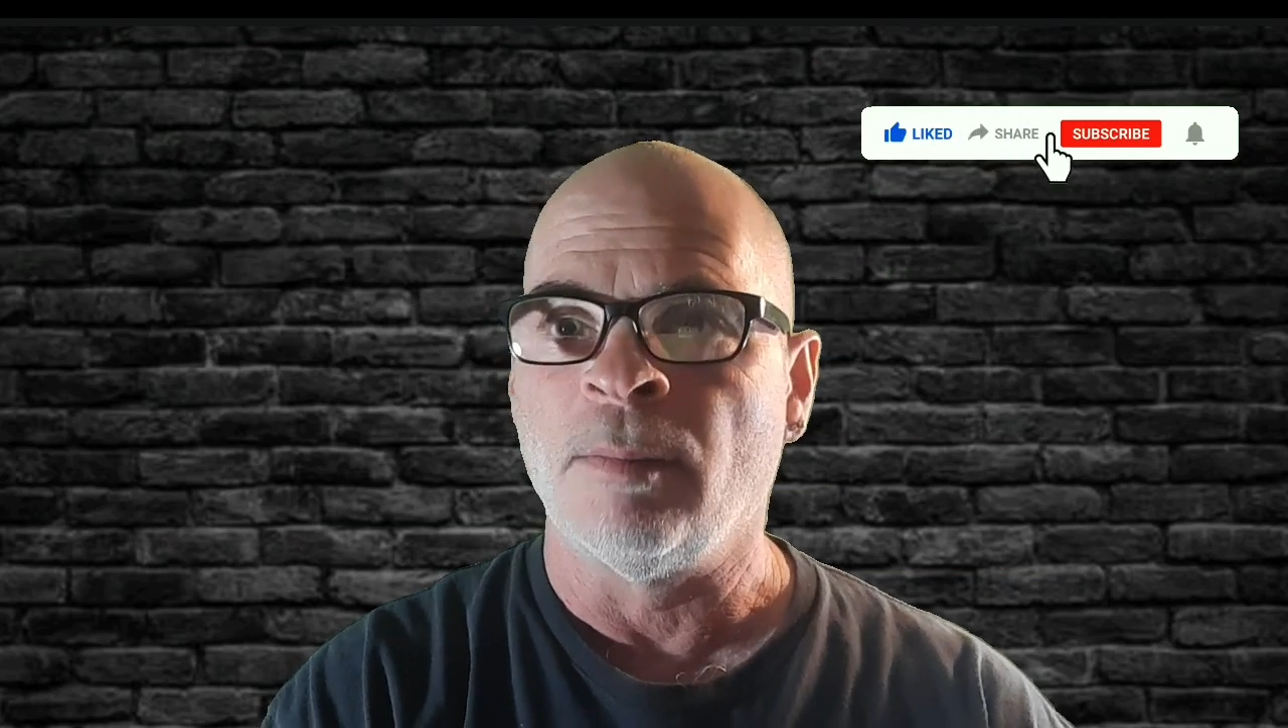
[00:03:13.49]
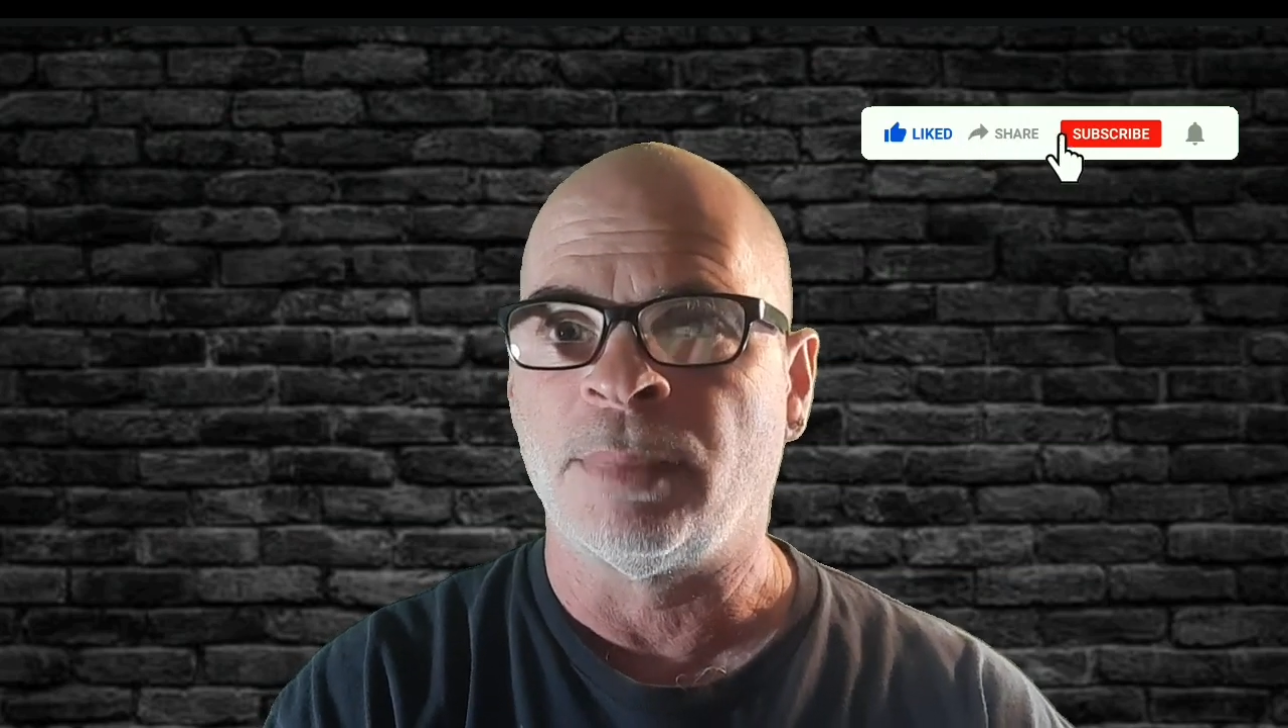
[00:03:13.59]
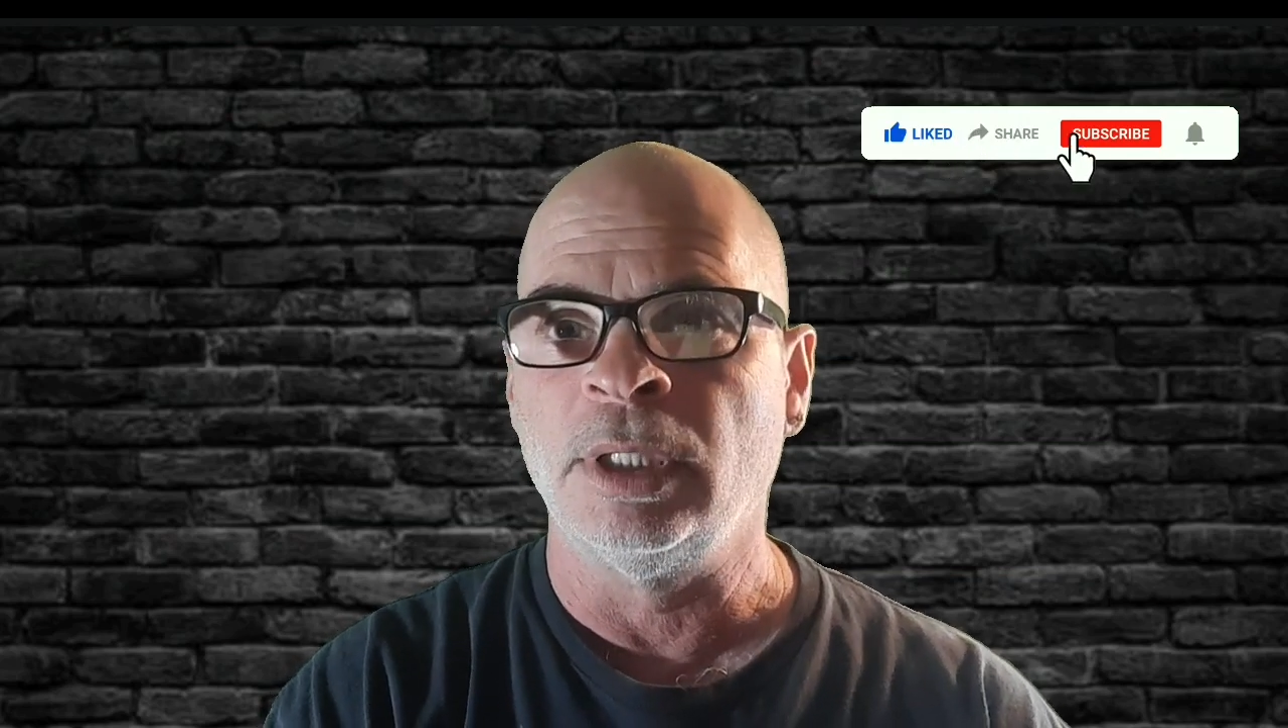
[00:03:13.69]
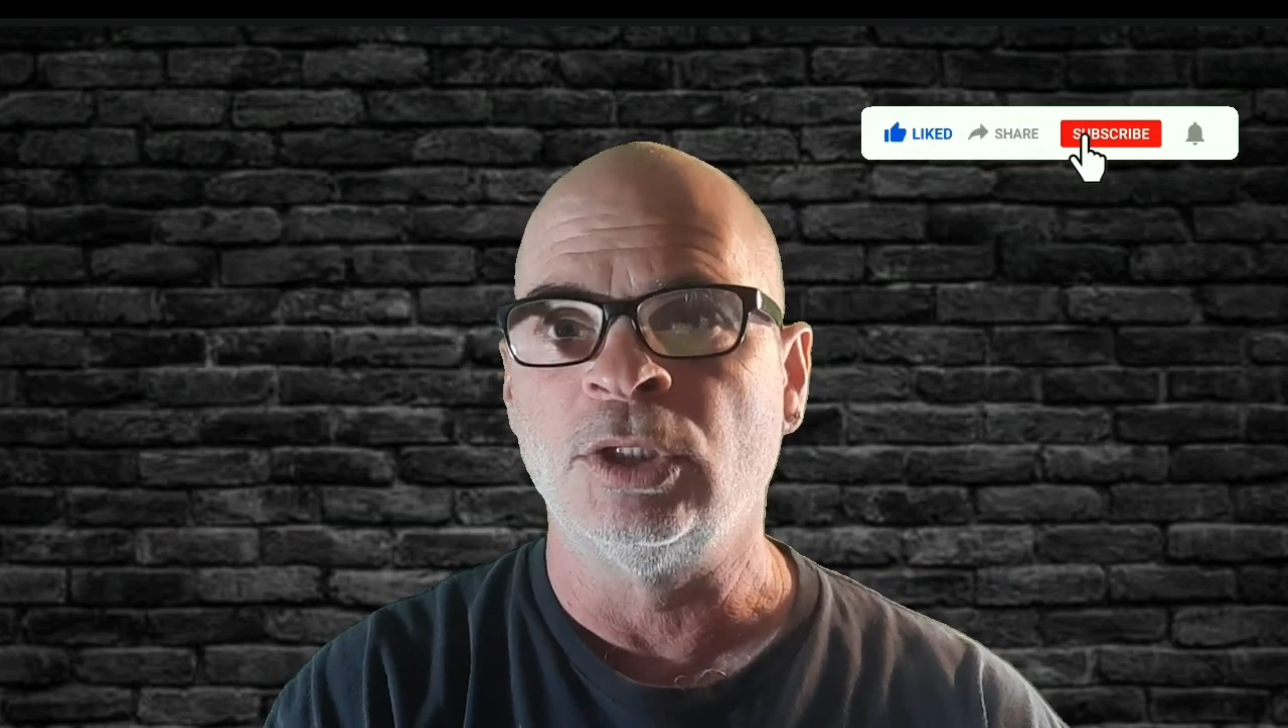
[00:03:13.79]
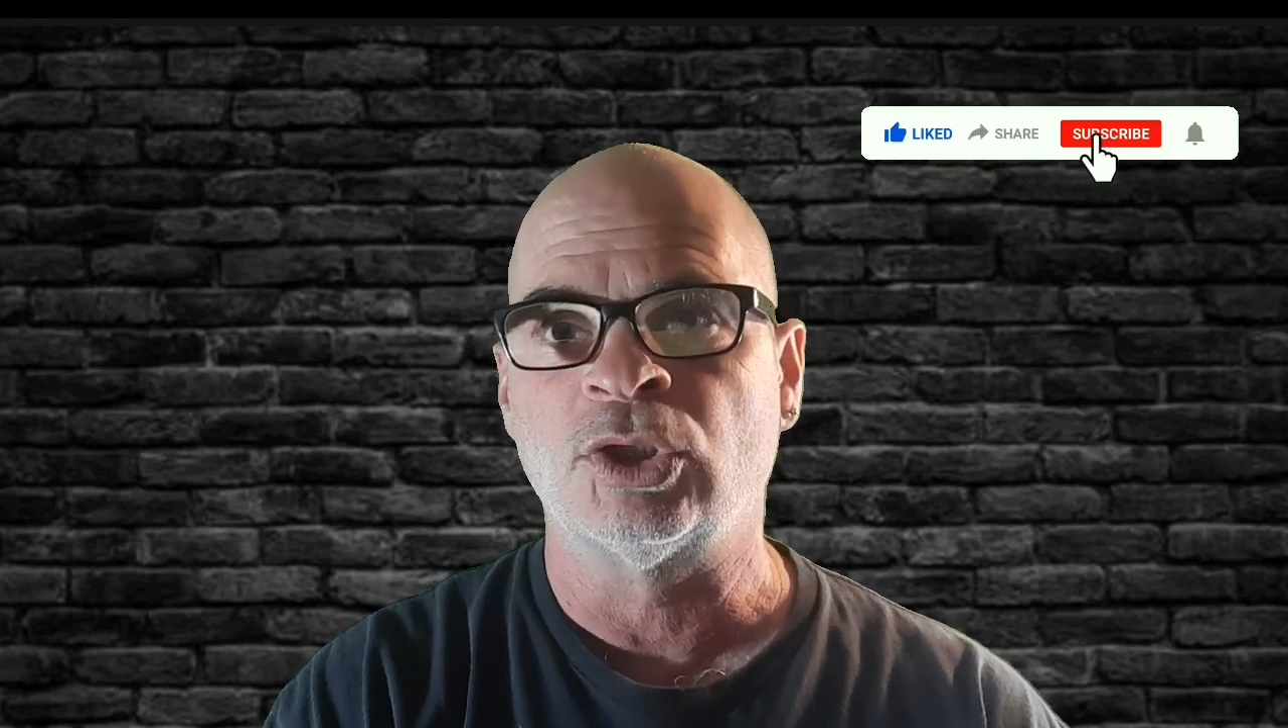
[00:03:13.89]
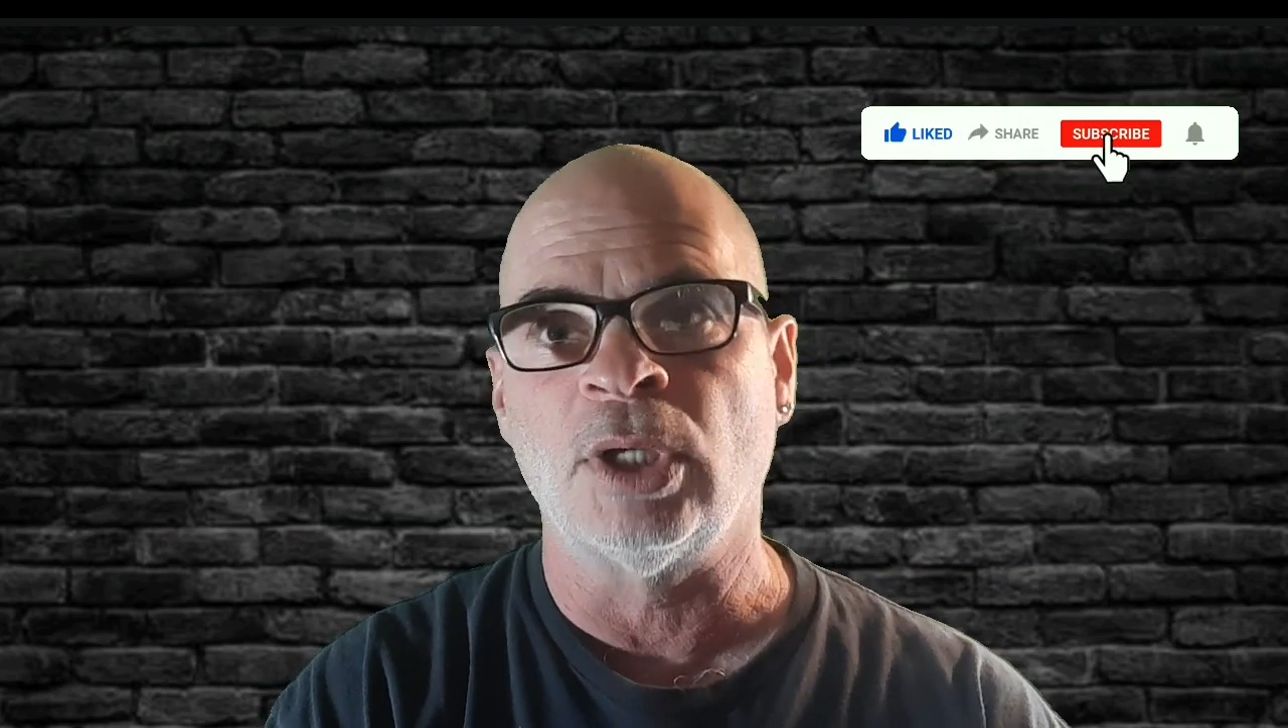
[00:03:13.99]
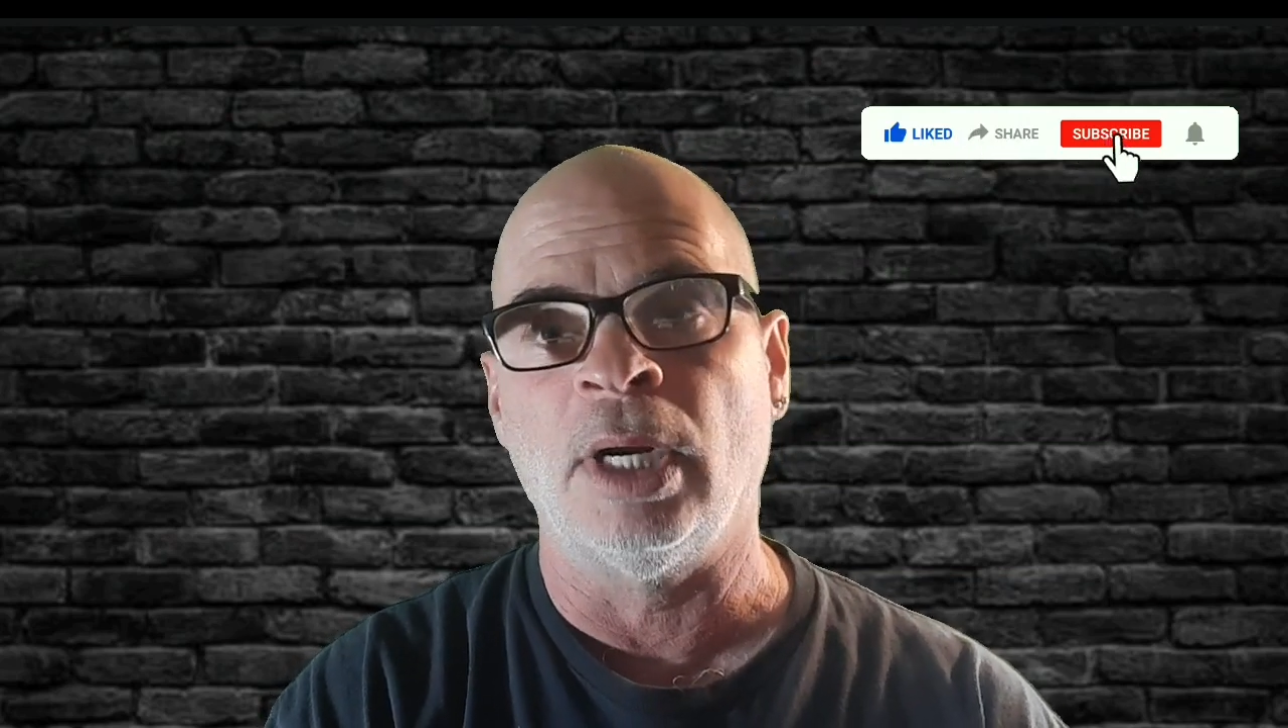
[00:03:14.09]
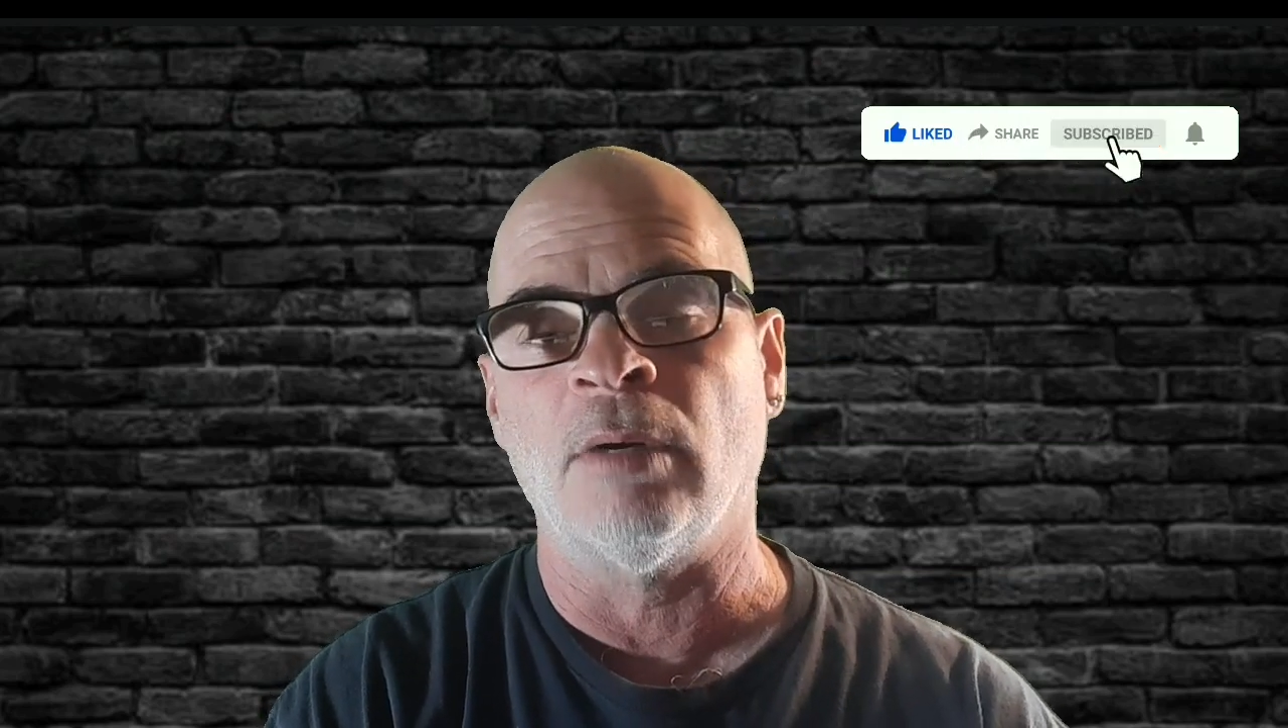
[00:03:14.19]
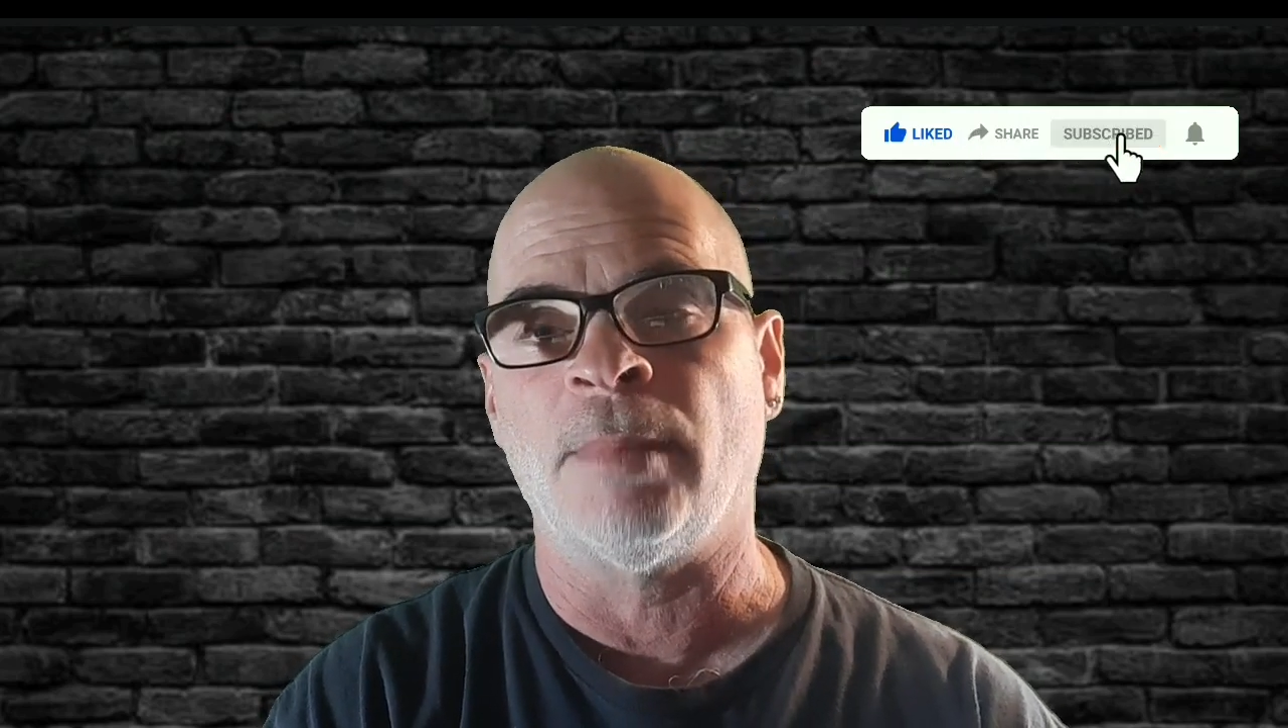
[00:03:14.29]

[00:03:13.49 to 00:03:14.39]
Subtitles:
Please share